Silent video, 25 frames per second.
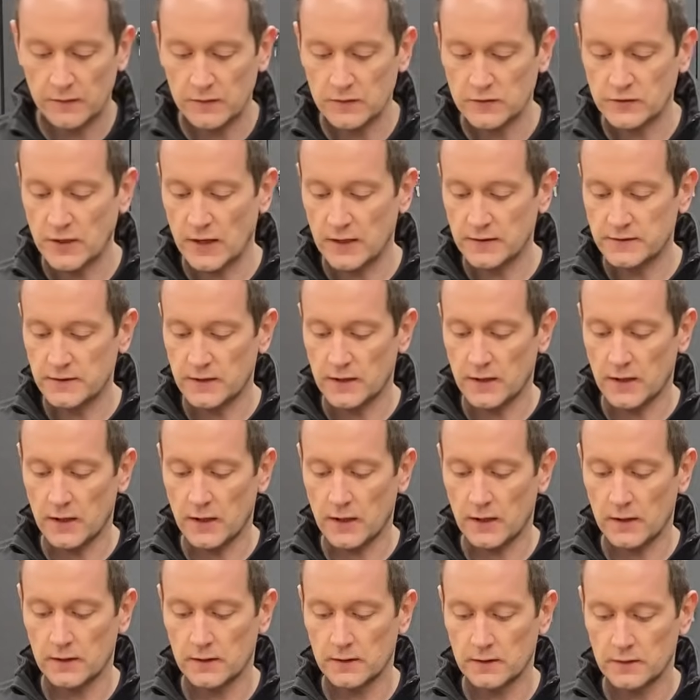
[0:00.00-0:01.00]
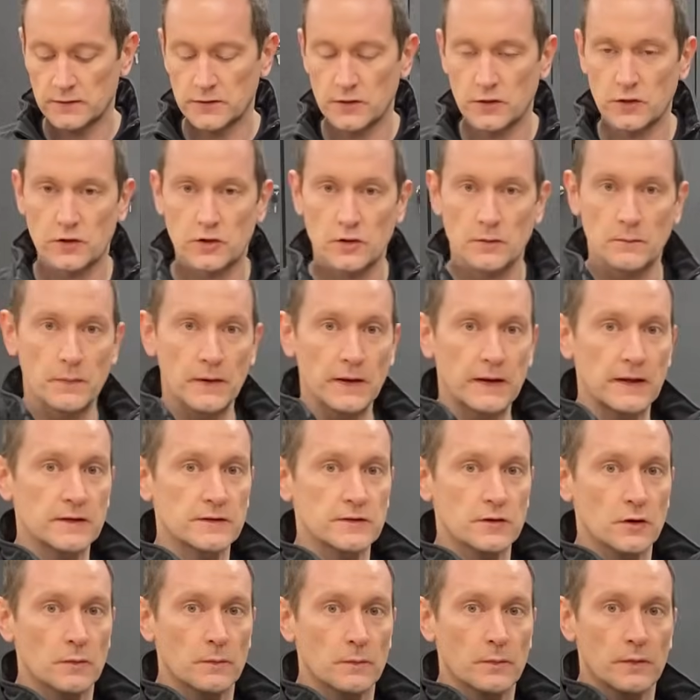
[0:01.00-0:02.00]
of the chassis here, so you can pick
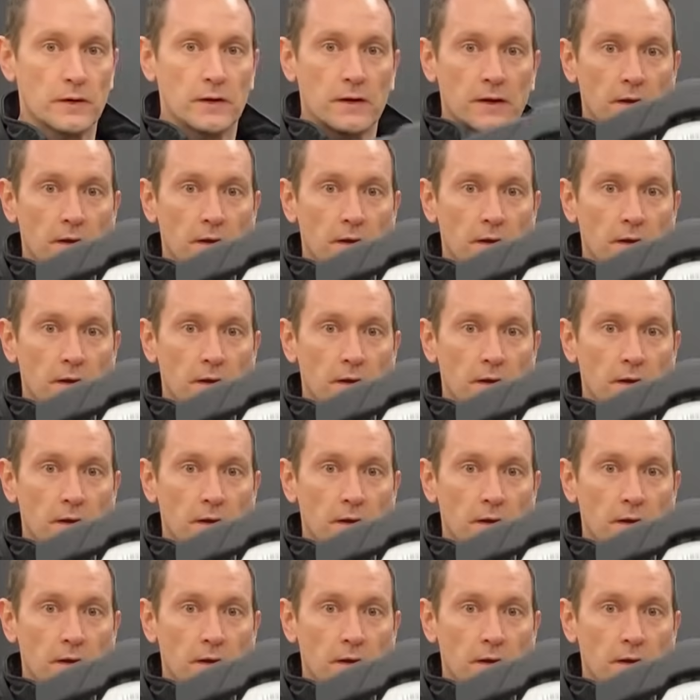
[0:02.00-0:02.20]
it up